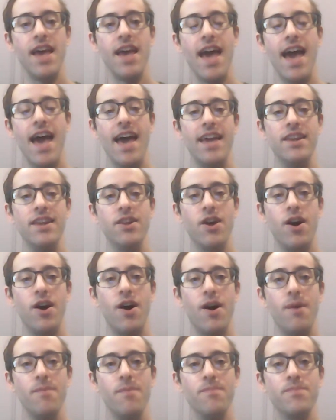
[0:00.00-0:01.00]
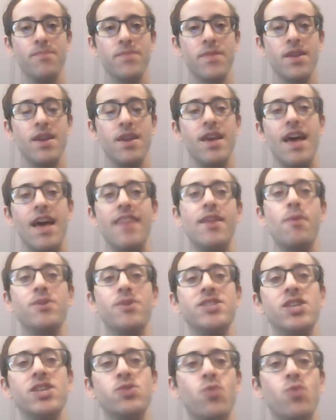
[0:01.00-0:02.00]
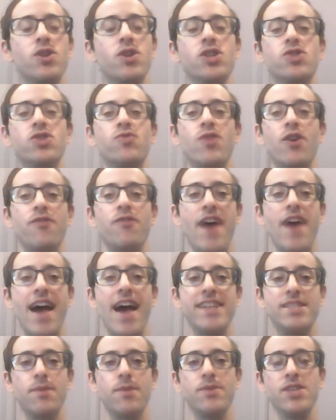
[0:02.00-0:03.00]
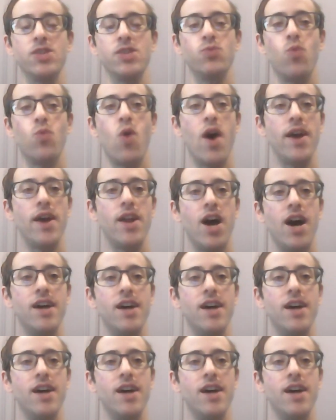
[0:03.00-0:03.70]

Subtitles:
And There was this one, just real fast, there was this one